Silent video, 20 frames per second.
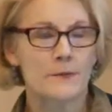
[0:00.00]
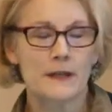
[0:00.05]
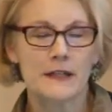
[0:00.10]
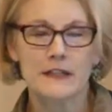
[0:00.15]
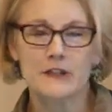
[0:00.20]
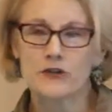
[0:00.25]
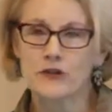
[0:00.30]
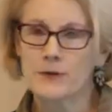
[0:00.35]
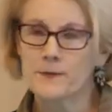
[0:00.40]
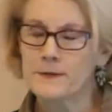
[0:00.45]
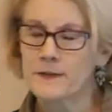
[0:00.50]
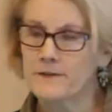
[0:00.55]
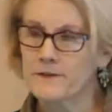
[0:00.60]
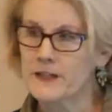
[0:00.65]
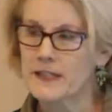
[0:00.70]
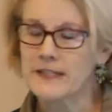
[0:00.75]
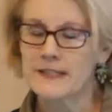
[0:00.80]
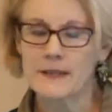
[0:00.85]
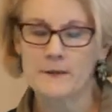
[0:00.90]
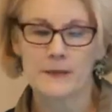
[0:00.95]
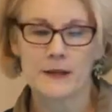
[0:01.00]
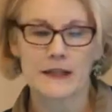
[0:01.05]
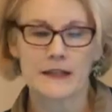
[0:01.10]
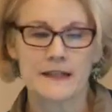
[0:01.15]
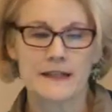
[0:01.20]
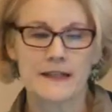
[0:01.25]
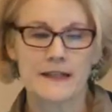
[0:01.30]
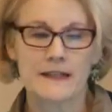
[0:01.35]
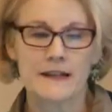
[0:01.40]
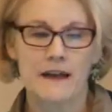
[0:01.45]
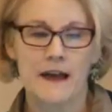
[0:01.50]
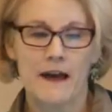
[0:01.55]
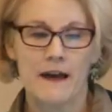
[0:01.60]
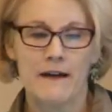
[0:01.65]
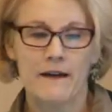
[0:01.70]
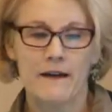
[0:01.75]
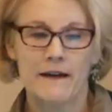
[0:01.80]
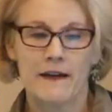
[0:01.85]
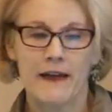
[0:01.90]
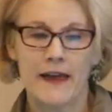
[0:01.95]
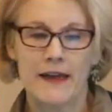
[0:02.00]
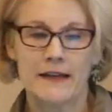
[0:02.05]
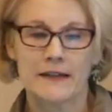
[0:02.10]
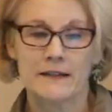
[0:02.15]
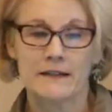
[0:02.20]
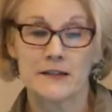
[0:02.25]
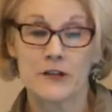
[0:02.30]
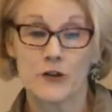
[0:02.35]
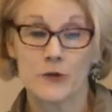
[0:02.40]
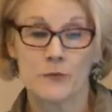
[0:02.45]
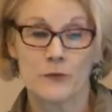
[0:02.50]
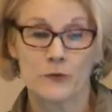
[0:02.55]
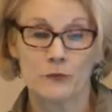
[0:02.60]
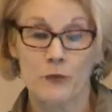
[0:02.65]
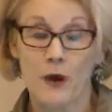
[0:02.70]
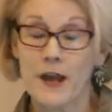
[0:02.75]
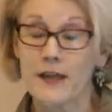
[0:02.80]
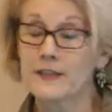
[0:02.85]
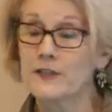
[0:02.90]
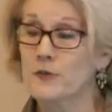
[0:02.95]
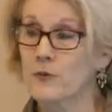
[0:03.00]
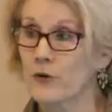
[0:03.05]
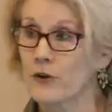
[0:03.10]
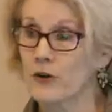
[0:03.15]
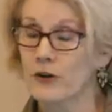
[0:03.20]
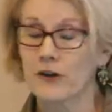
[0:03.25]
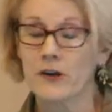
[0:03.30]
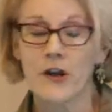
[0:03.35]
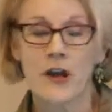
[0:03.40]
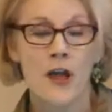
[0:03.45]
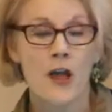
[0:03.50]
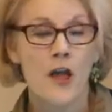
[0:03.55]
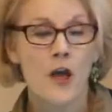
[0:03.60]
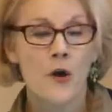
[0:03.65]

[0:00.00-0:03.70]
but in terms of disability uh, and human rights work,